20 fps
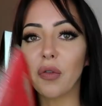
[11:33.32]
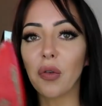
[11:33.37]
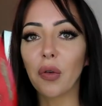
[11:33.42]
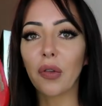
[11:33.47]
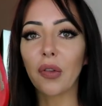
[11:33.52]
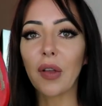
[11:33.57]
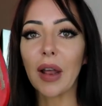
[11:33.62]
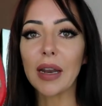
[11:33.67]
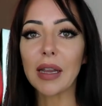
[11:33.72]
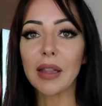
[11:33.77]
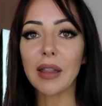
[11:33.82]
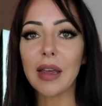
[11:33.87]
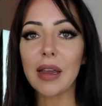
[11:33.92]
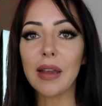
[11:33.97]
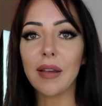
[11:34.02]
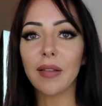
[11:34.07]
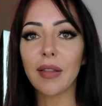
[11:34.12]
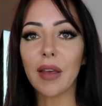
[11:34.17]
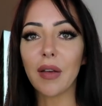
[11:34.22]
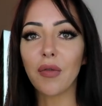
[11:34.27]
for selling
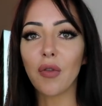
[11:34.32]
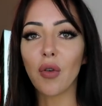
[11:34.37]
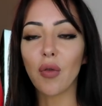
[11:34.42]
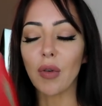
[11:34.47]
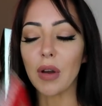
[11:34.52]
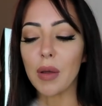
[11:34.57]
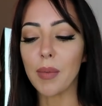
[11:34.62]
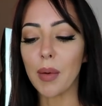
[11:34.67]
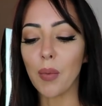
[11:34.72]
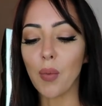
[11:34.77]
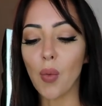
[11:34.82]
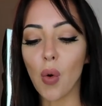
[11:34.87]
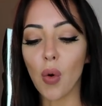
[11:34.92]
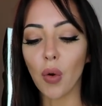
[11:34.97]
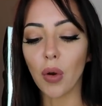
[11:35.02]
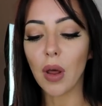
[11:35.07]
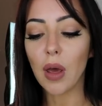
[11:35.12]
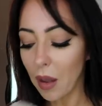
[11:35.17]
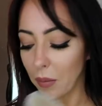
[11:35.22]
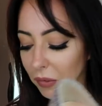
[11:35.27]
these. They've not really been
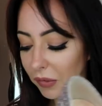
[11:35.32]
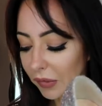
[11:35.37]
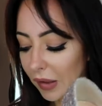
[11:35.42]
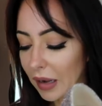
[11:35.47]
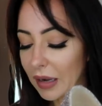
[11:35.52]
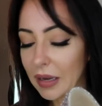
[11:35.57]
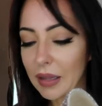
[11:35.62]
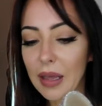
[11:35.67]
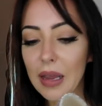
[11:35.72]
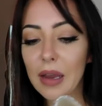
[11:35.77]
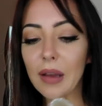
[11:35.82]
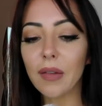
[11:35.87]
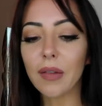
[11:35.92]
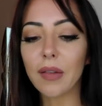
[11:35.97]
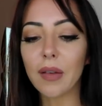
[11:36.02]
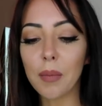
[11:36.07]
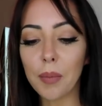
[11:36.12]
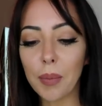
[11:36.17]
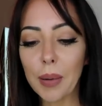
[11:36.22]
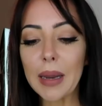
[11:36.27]
worn. I'm selling these
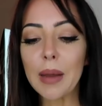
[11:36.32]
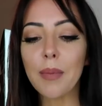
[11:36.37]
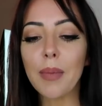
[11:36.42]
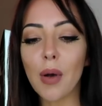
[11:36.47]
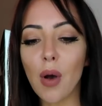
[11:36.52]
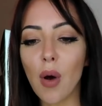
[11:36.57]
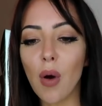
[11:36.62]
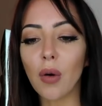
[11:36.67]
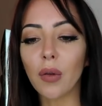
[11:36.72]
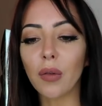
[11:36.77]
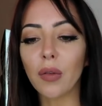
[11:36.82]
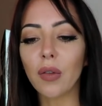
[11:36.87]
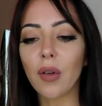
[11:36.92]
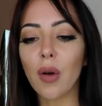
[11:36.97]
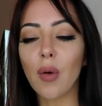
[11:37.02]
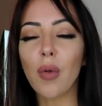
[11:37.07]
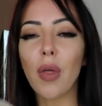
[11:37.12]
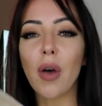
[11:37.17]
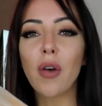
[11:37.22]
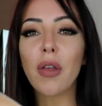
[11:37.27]
simply because
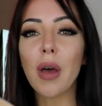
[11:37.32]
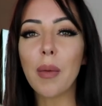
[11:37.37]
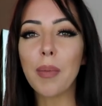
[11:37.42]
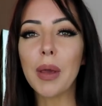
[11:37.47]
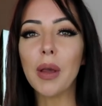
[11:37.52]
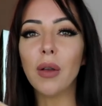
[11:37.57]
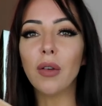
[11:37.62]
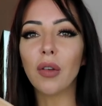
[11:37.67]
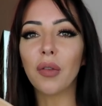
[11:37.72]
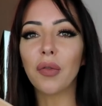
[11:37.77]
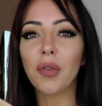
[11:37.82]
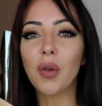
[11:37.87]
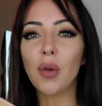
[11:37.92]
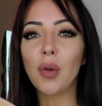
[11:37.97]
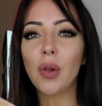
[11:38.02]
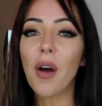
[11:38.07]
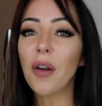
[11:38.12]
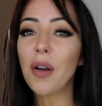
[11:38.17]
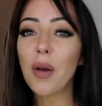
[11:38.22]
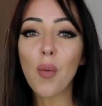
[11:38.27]
although they're
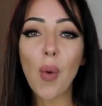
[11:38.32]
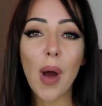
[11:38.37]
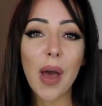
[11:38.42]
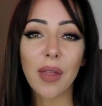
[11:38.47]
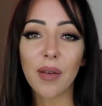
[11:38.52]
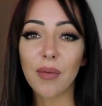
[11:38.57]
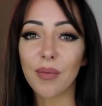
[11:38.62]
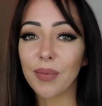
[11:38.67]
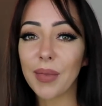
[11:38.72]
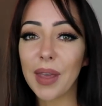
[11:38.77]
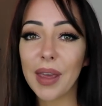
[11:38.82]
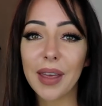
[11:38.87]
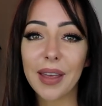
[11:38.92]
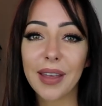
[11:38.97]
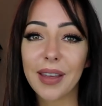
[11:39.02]
beautiful, I don't wear them.